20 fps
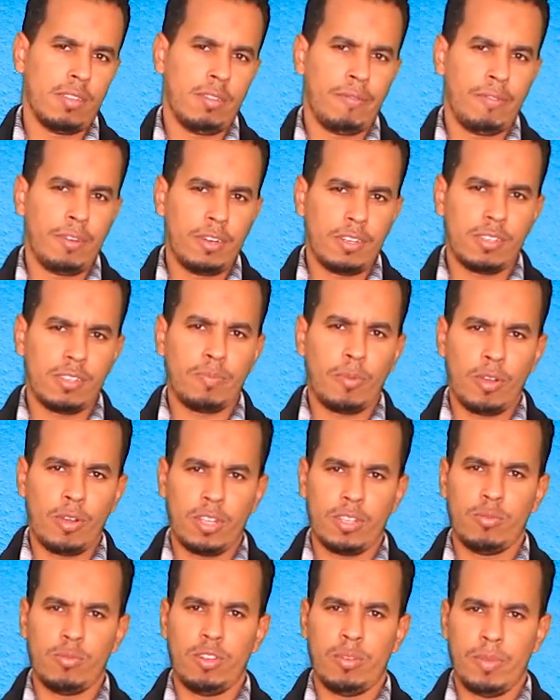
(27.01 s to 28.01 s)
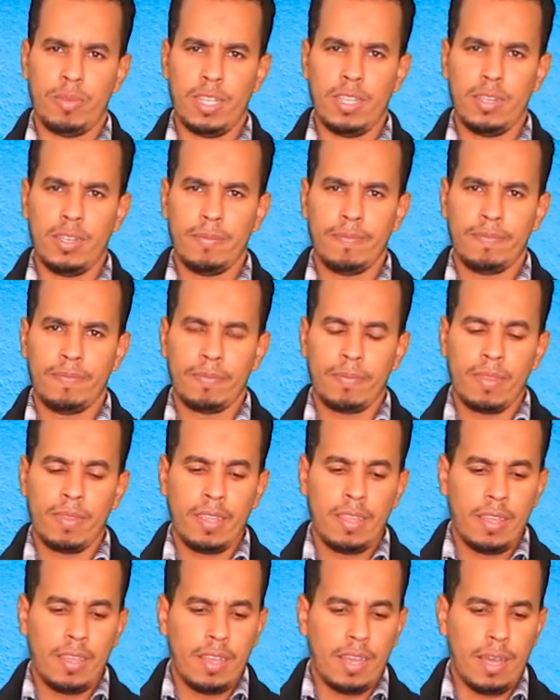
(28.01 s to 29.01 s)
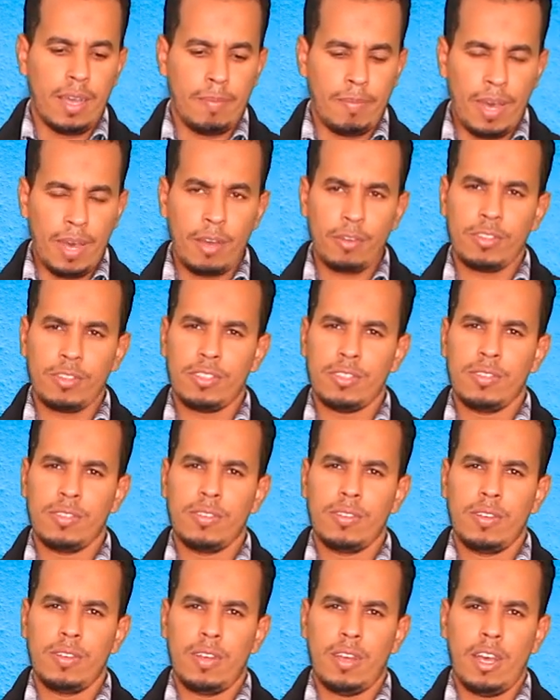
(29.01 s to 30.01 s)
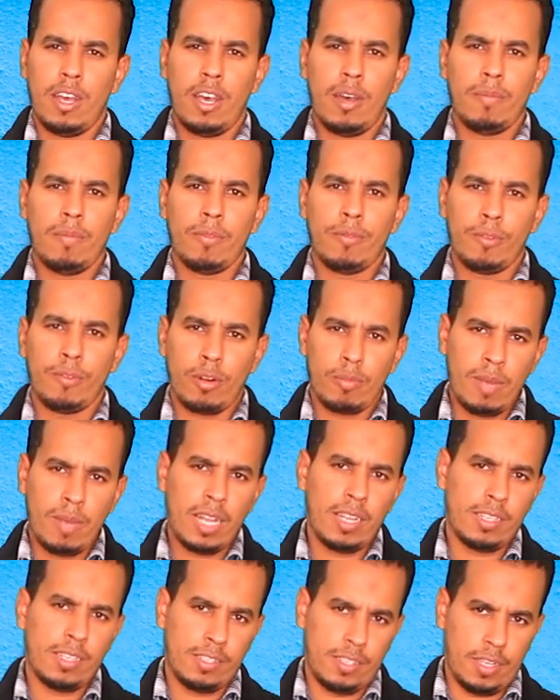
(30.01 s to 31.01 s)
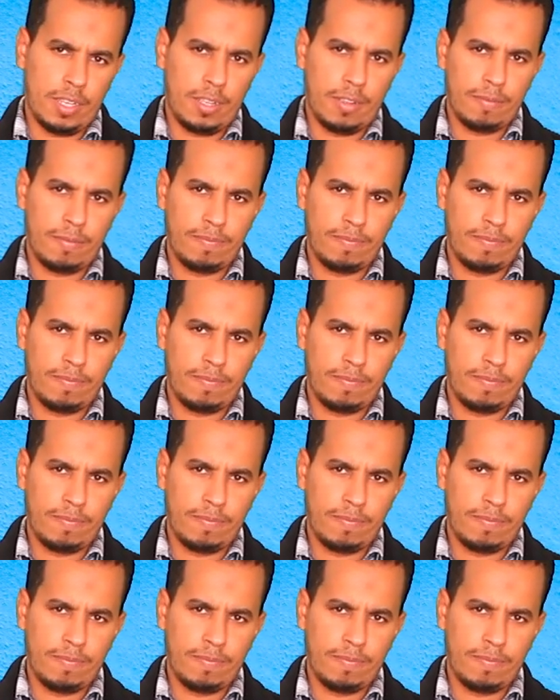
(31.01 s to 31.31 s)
The first point will be about formality.